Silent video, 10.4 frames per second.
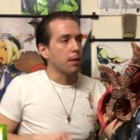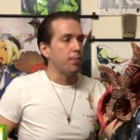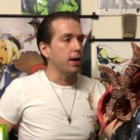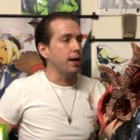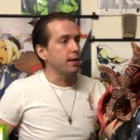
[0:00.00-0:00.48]

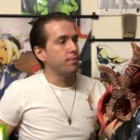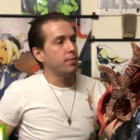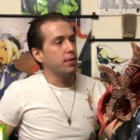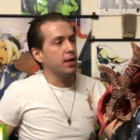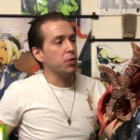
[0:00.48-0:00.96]
but
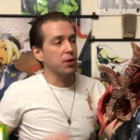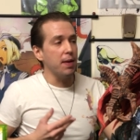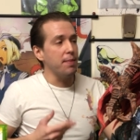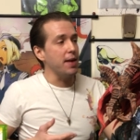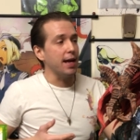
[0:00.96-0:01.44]
this was
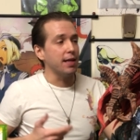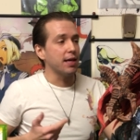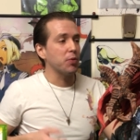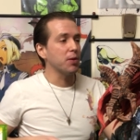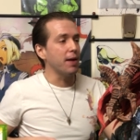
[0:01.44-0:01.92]
my main,
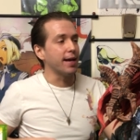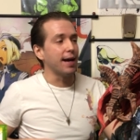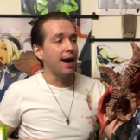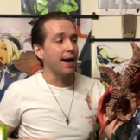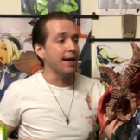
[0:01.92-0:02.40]
this was my
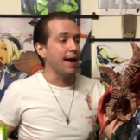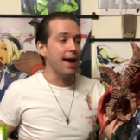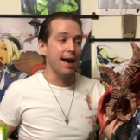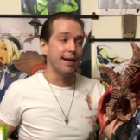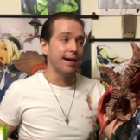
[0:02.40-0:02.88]
guy,
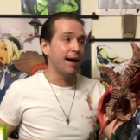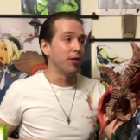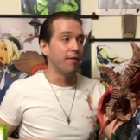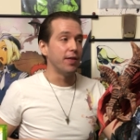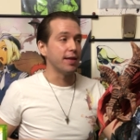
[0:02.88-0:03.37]
and I
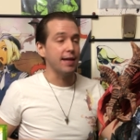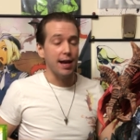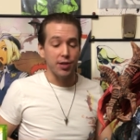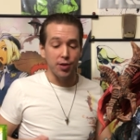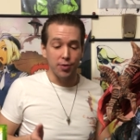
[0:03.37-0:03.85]
love this
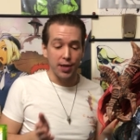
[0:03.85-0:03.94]
statue.